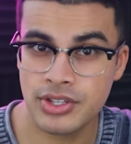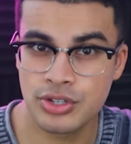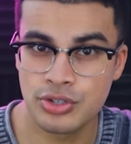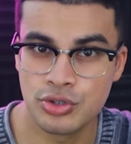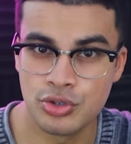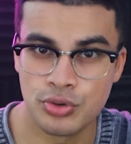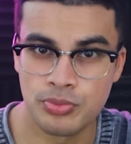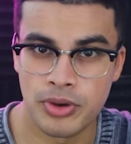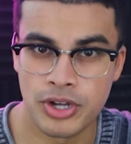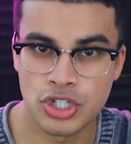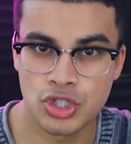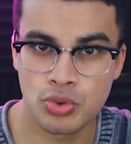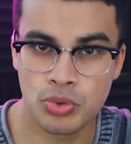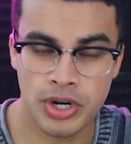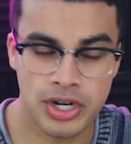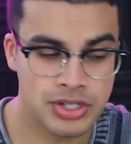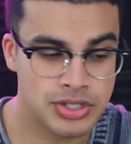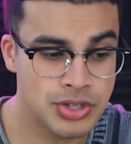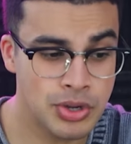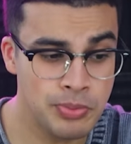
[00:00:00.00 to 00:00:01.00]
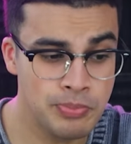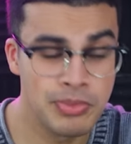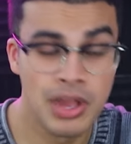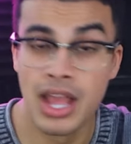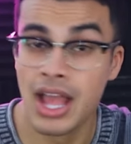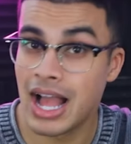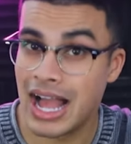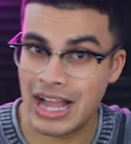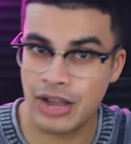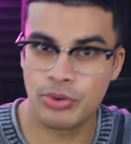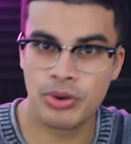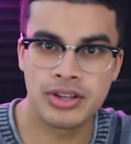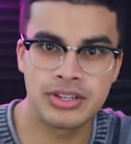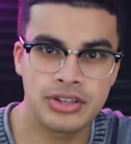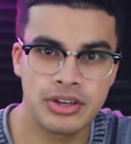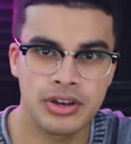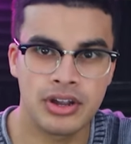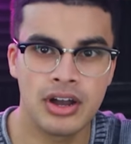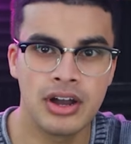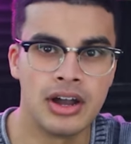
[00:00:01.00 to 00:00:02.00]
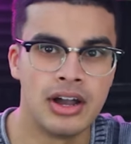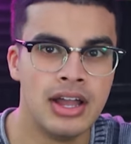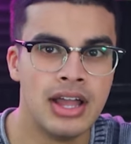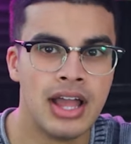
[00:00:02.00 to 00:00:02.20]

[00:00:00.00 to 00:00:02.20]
to do much work. So I went on a hunt.